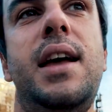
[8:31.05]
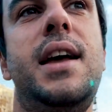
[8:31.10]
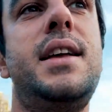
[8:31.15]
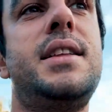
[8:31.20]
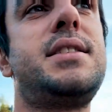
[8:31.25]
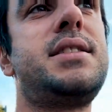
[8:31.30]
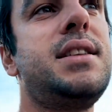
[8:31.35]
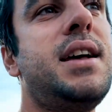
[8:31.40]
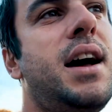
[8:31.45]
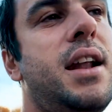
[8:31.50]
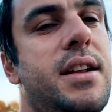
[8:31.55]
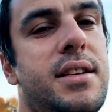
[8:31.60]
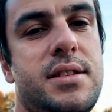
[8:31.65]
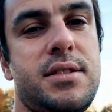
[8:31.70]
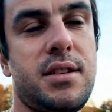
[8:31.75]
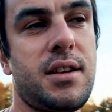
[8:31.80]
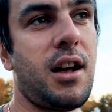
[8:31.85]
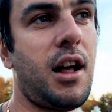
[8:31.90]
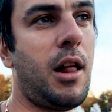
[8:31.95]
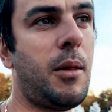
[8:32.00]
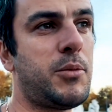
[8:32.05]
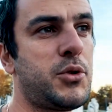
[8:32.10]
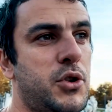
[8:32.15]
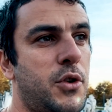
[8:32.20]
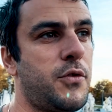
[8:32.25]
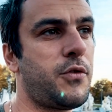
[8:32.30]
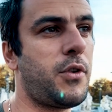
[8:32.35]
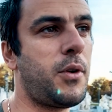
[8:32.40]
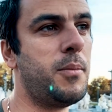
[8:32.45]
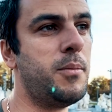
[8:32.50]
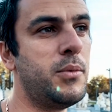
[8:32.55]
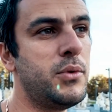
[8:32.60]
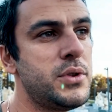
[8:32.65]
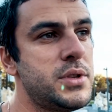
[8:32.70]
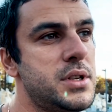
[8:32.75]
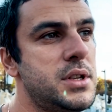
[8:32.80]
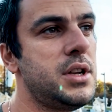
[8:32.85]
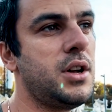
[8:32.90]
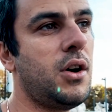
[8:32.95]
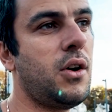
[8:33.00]
It's not a sculpture from
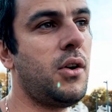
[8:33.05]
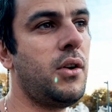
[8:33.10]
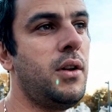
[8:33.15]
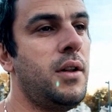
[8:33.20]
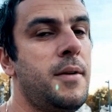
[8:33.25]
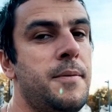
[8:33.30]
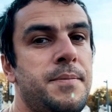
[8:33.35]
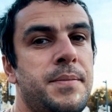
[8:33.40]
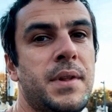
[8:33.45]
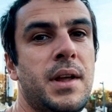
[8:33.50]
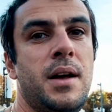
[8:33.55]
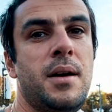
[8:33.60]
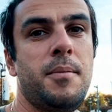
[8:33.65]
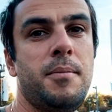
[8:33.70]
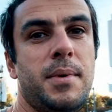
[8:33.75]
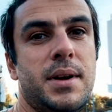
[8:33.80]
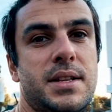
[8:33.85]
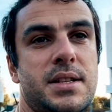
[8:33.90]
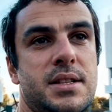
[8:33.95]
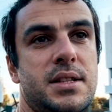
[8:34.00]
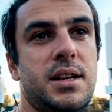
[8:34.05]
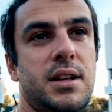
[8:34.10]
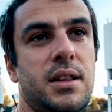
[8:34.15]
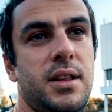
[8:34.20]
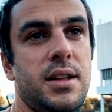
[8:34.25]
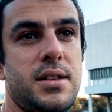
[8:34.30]
Muzeon, but still